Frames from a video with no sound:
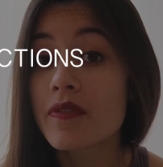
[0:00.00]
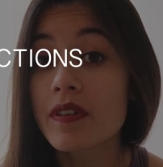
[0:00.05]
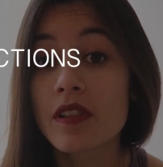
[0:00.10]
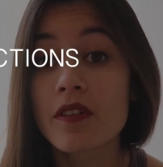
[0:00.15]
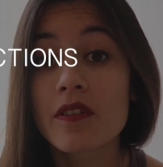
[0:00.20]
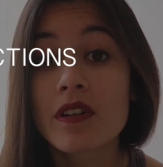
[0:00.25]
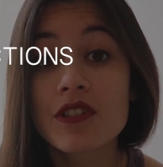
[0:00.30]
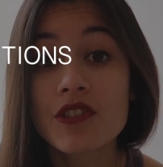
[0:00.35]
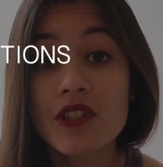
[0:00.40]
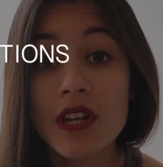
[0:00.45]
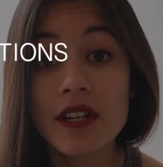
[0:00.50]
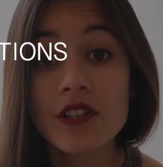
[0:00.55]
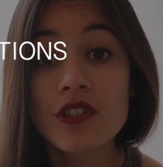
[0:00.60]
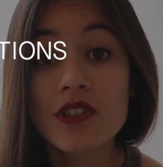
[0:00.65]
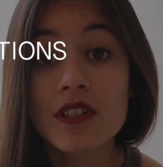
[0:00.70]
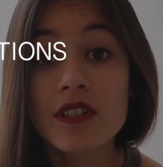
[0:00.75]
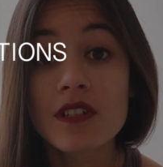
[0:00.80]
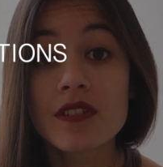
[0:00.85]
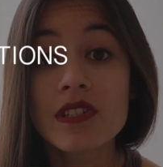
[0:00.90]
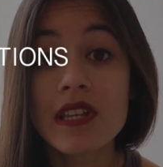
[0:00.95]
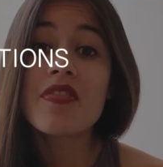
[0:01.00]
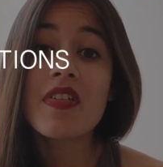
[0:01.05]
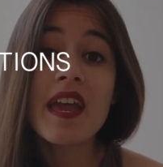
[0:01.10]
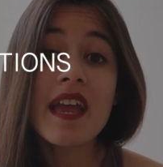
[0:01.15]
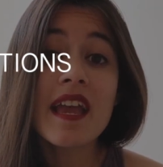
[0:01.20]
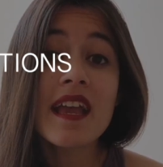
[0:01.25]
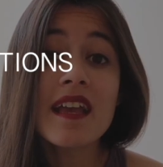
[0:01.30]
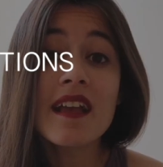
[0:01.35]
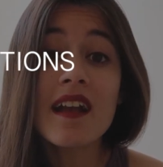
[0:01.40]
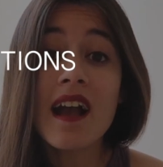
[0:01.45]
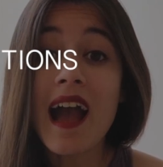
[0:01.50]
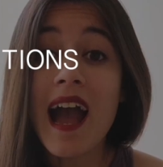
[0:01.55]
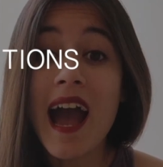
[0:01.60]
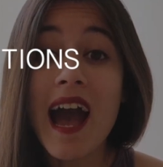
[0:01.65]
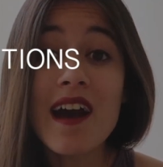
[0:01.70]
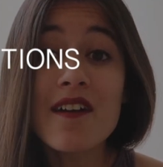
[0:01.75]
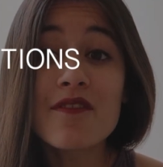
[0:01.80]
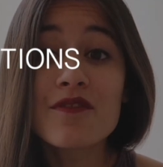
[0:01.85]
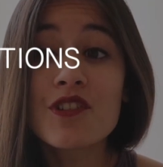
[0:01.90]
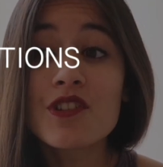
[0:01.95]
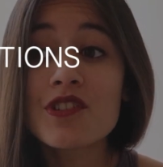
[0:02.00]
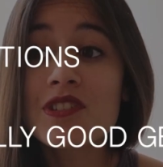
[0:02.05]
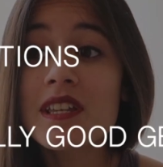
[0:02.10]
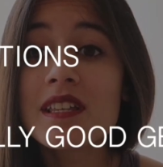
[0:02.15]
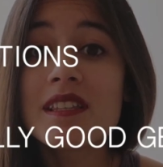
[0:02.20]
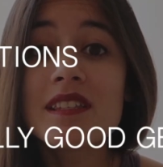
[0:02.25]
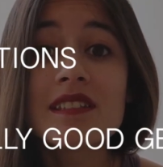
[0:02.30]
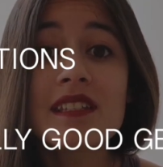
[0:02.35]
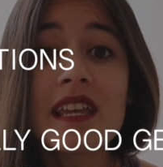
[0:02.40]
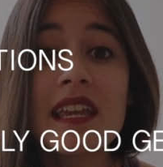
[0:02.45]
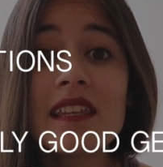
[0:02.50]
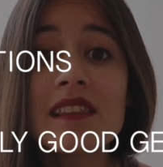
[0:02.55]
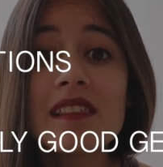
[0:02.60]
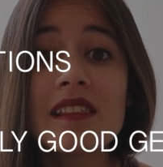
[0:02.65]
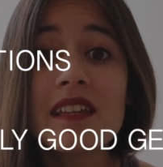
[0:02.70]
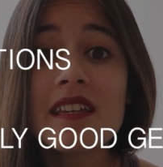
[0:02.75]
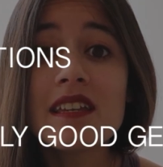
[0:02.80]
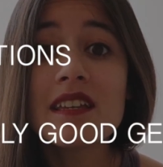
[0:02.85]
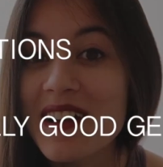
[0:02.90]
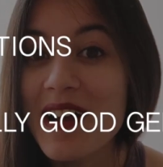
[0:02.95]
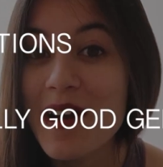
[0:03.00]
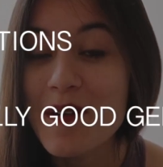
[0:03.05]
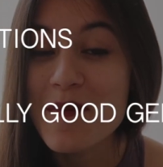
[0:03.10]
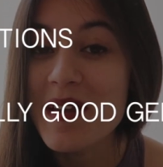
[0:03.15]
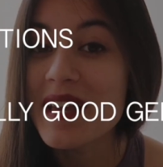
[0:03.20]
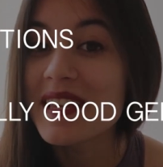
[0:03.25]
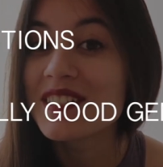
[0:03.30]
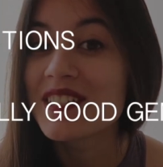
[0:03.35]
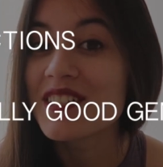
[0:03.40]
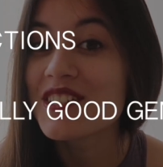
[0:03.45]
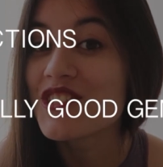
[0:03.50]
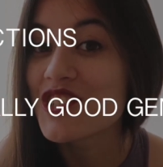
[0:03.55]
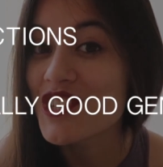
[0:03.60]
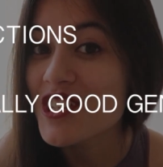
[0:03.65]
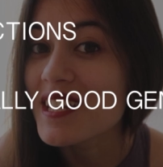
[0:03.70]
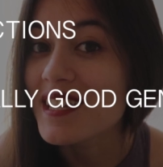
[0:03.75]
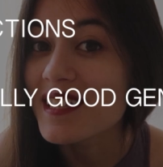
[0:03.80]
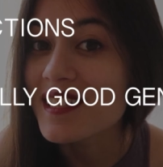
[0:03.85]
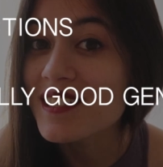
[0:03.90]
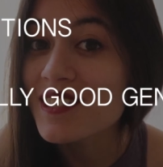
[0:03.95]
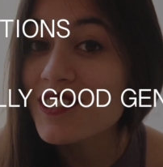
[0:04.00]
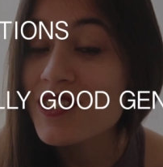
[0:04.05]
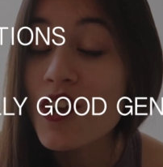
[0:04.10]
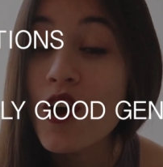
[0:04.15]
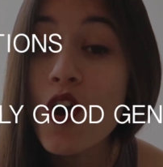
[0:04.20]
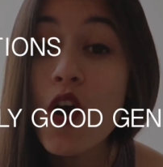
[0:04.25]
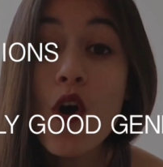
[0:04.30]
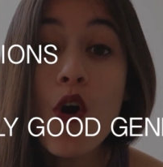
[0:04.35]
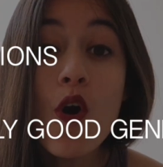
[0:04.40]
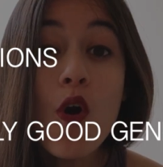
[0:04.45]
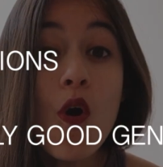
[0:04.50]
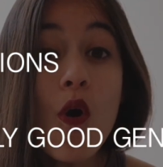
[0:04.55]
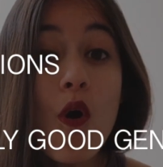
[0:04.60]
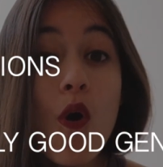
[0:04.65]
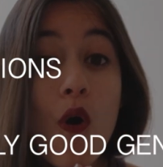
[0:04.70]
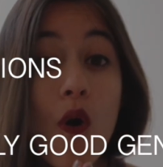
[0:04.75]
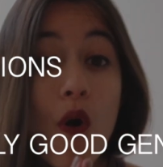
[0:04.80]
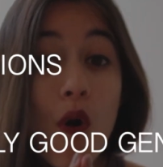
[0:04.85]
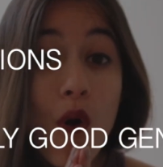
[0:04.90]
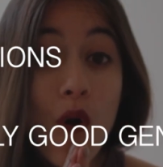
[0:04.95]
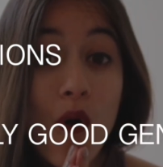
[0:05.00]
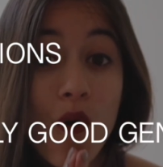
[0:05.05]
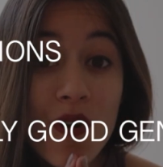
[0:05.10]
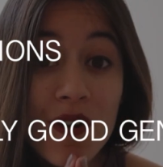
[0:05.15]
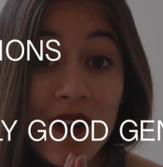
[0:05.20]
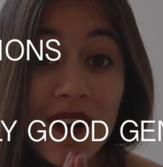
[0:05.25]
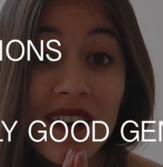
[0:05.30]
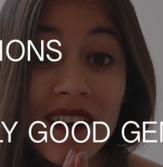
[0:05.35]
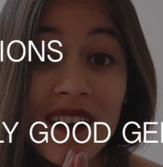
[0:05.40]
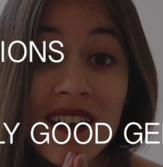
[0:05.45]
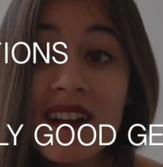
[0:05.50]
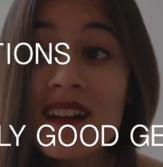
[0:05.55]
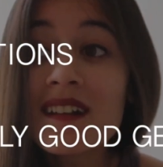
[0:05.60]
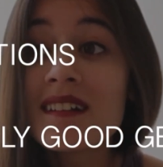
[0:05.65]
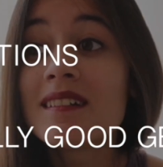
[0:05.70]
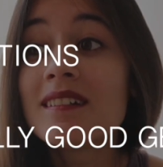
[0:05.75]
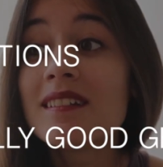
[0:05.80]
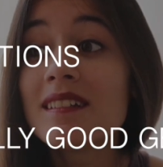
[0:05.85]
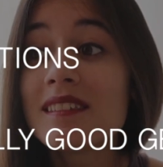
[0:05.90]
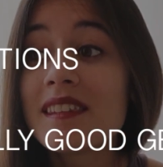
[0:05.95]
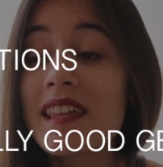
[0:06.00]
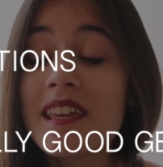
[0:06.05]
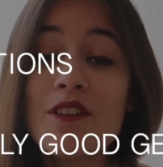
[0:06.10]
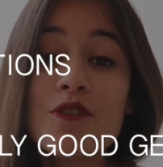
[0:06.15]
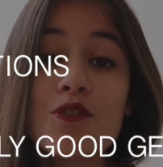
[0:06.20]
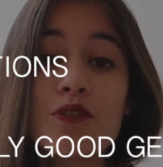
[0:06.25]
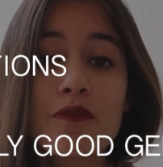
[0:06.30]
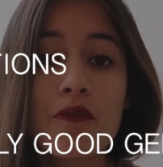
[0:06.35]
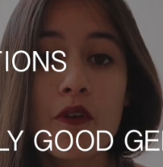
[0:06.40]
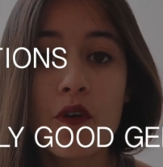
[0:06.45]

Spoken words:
filler injections, they have just insanely amazing genes, or they use